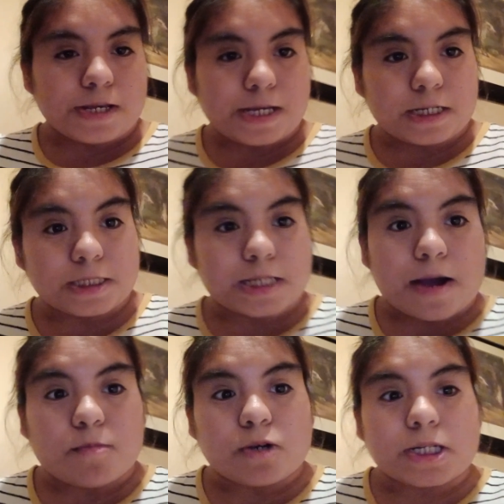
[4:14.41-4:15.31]
he can
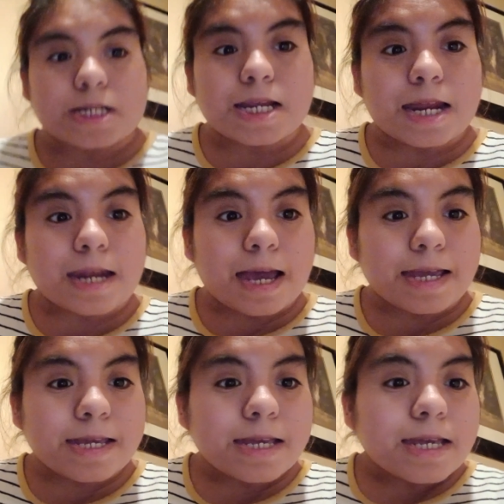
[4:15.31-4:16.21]
stop working at
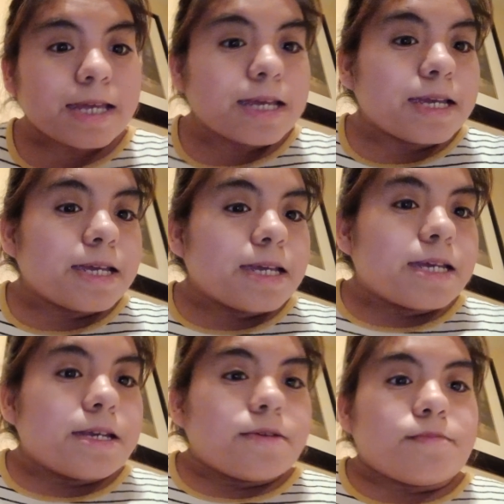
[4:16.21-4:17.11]
night
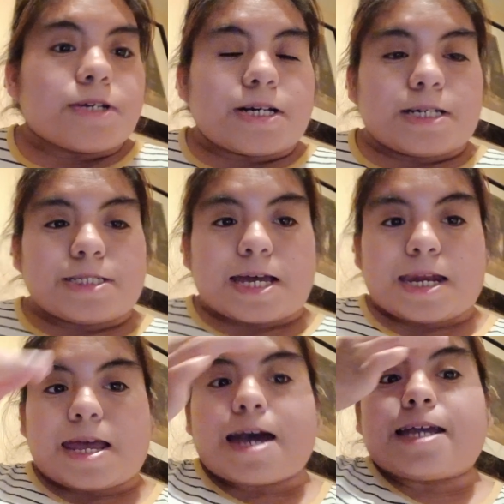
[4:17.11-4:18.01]
because at
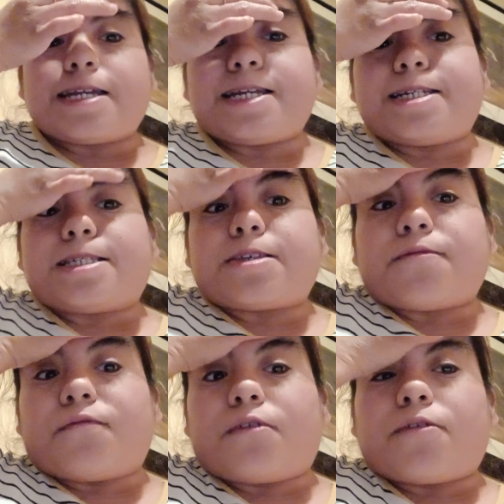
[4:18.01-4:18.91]
night it's
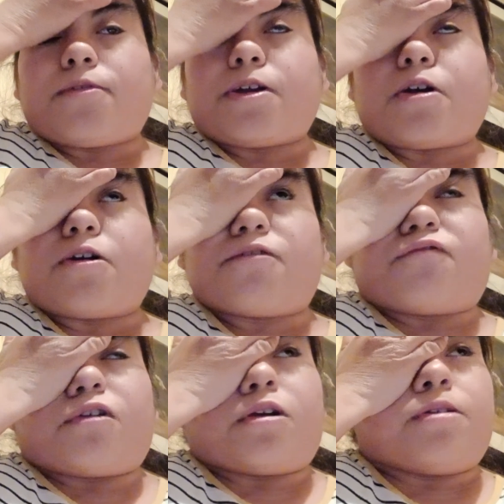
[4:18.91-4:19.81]
very hard
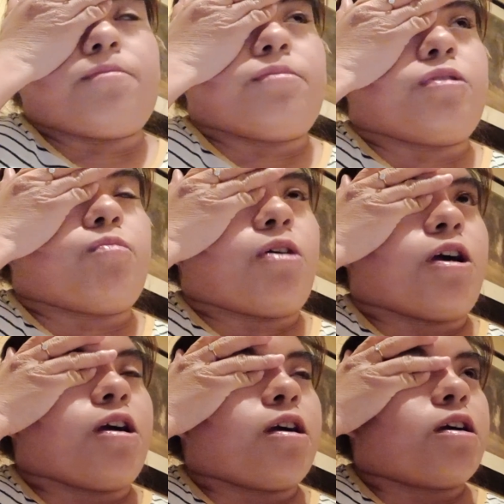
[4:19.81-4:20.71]
for him to
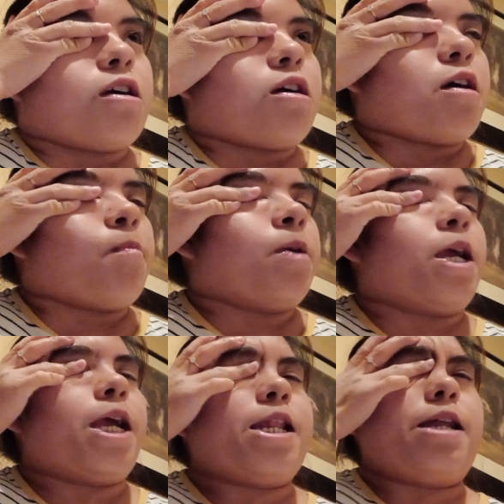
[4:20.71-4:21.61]
work. I
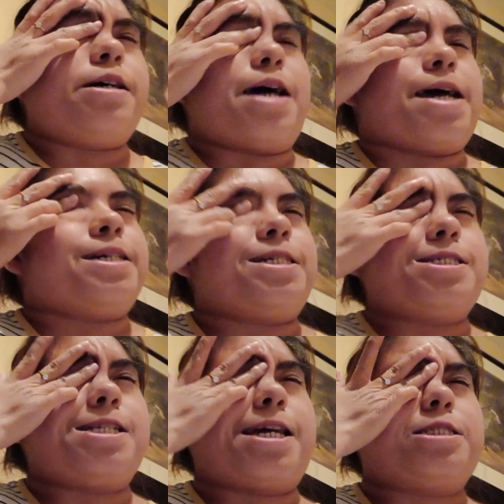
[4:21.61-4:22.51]
mean, he I guess
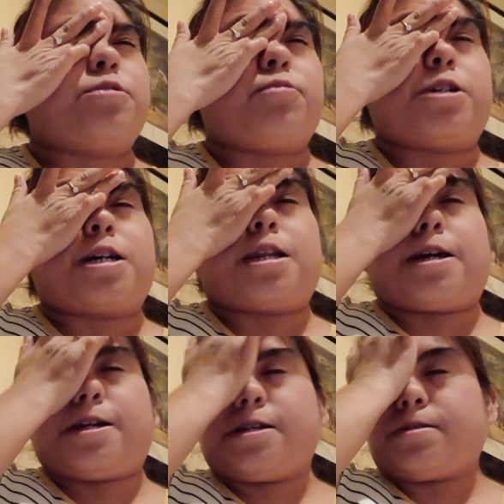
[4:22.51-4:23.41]
he likes to work at
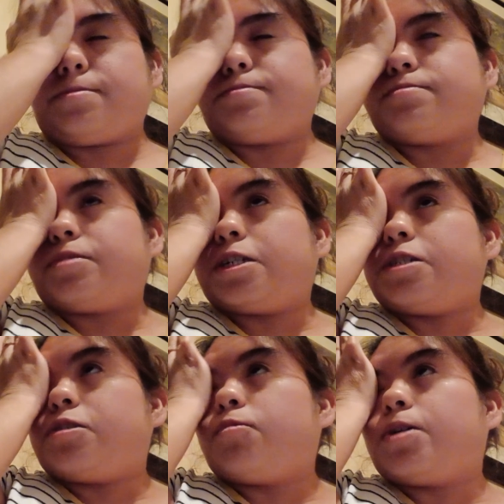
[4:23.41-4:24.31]
night, but
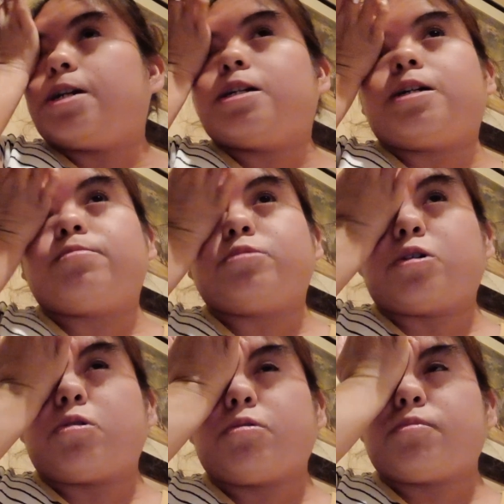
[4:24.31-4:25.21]
you know, when he comes
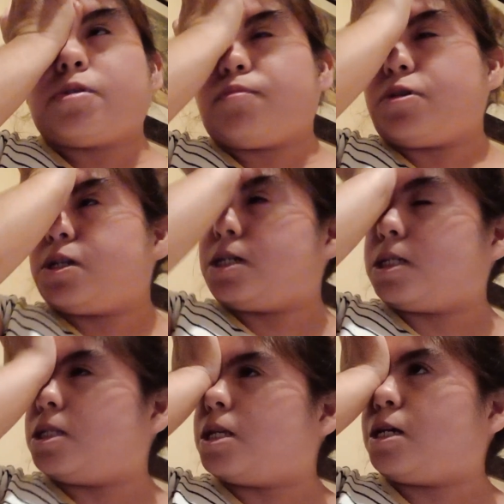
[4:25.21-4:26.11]
home, he barely
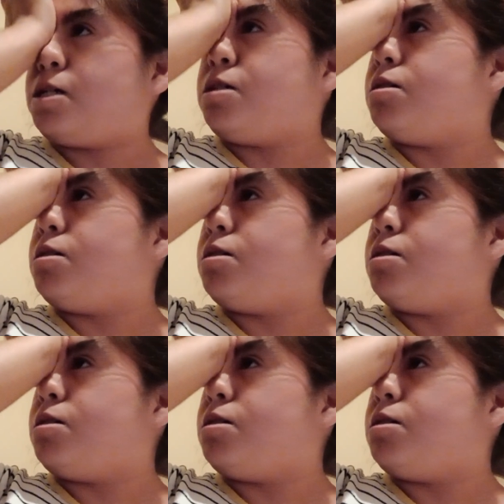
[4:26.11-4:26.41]
gets like